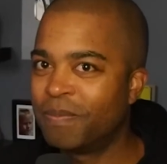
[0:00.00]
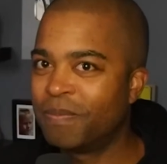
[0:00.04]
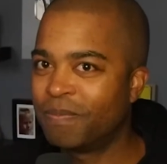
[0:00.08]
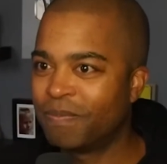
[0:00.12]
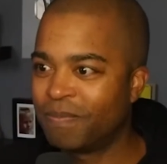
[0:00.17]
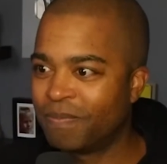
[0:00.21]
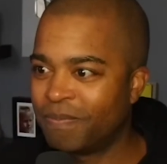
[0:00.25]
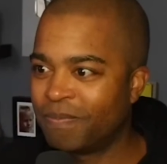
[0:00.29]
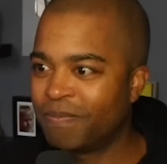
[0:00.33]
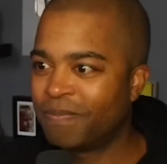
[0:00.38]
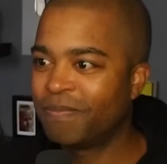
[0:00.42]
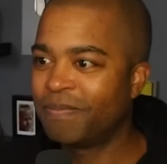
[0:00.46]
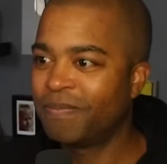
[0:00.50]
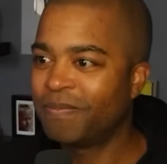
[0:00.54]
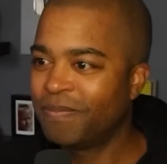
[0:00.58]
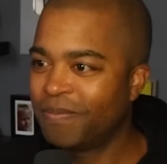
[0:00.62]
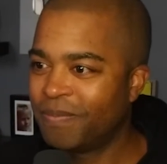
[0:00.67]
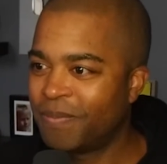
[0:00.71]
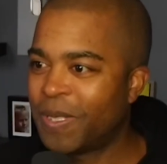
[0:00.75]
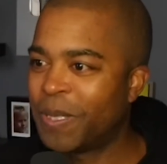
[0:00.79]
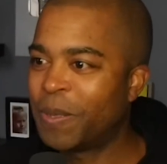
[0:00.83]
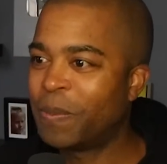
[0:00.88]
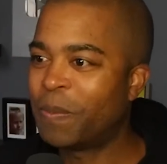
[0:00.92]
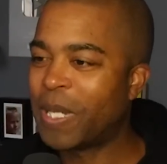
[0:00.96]
Mm-hmm.
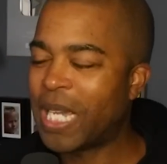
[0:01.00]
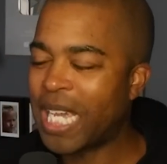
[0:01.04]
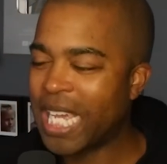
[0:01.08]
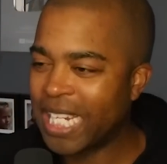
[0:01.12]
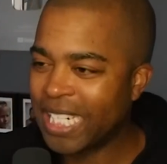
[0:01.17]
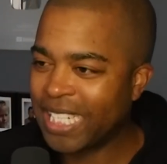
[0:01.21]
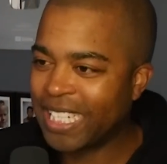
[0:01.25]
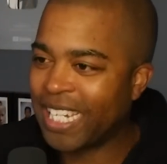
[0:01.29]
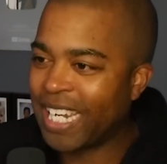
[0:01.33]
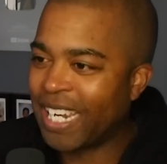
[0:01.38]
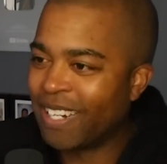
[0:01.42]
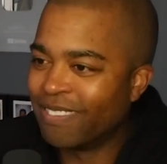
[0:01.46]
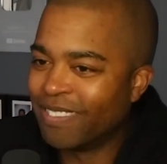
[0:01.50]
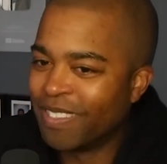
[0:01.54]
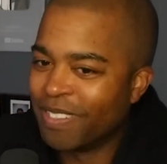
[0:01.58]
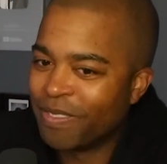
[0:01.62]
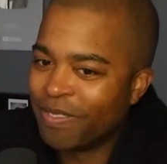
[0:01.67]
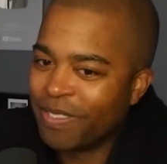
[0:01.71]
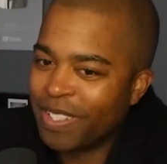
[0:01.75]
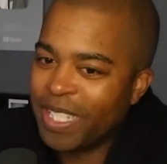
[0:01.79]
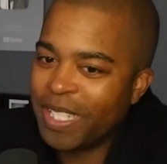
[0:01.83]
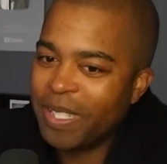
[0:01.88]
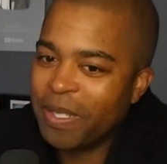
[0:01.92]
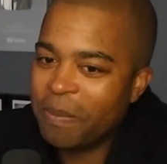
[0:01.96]
Bad guy
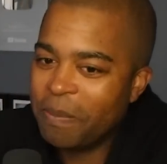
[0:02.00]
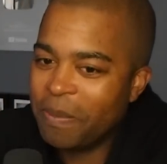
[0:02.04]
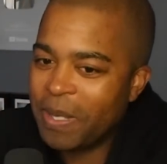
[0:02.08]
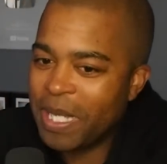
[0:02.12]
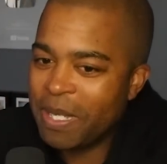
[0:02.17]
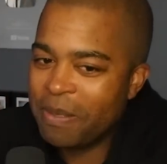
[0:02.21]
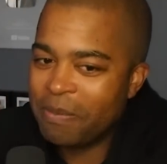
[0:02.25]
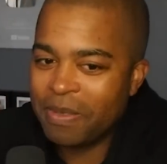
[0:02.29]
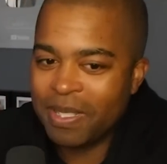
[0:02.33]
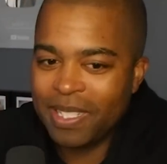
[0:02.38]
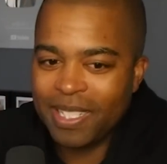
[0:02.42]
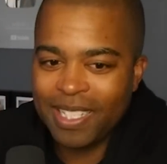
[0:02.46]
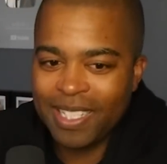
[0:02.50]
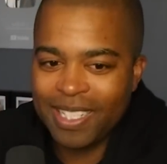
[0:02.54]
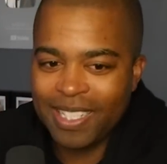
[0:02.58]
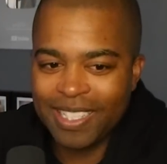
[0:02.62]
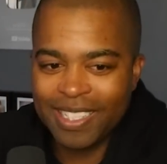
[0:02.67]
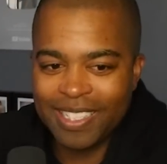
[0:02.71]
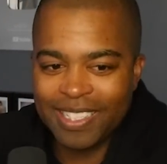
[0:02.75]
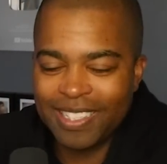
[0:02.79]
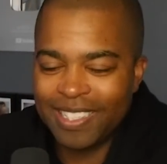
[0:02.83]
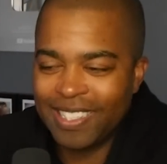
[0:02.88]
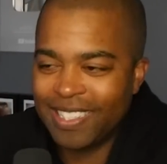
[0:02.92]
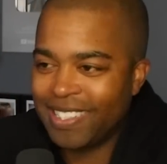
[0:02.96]
reveal, baby.
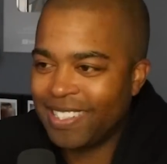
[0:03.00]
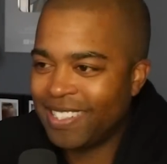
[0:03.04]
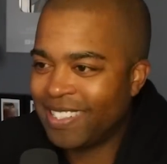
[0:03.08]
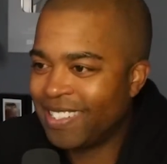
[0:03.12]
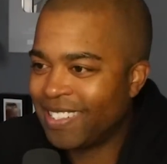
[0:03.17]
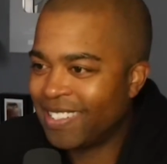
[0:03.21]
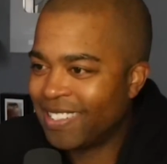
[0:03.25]
He did.